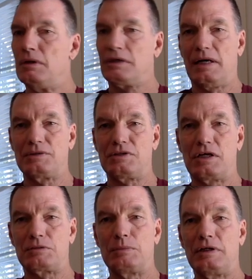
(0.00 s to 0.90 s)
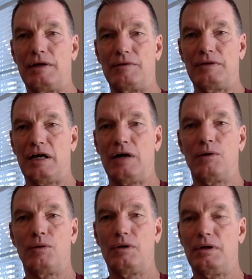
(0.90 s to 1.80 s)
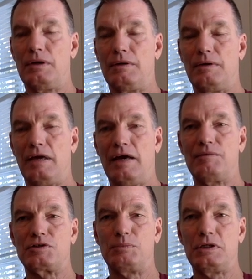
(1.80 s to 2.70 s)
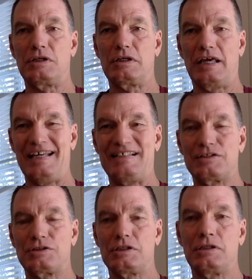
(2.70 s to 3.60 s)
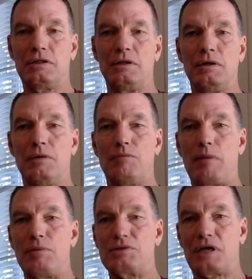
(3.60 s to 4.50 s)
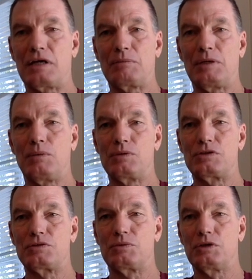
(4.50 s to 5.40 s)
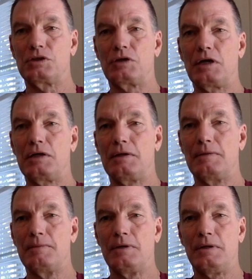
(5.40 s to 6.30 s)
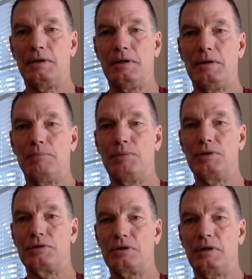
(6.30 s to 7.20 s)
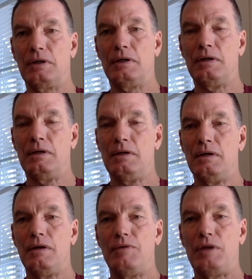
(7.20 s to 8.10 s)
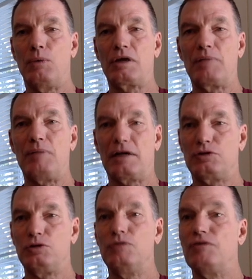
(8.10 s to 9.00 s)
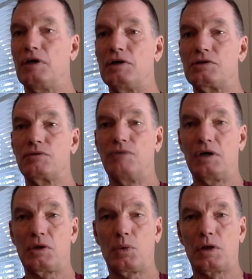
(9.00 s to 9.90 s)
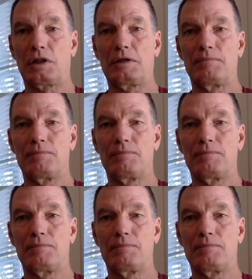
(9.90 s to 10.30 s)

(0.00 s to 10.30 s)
contact me. I now uh, have a speaking agency representing me, which is really great. Uh, but uh, they will get back to you very, very quickly